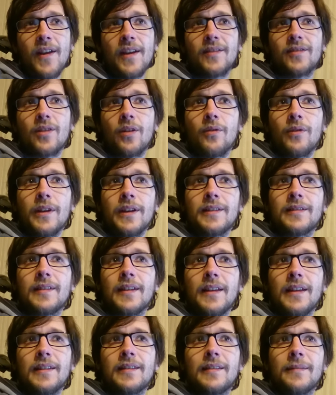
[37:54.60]
Yeah, I think
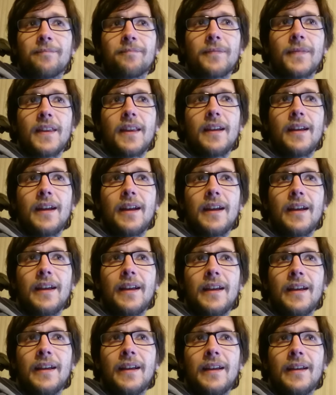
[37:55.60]
so. It's, it's,
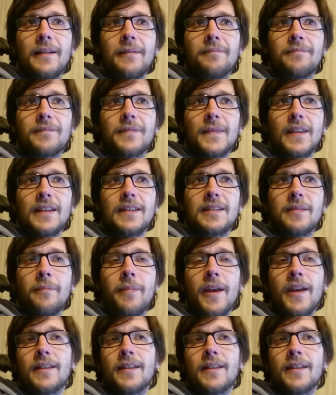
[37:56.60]
uh,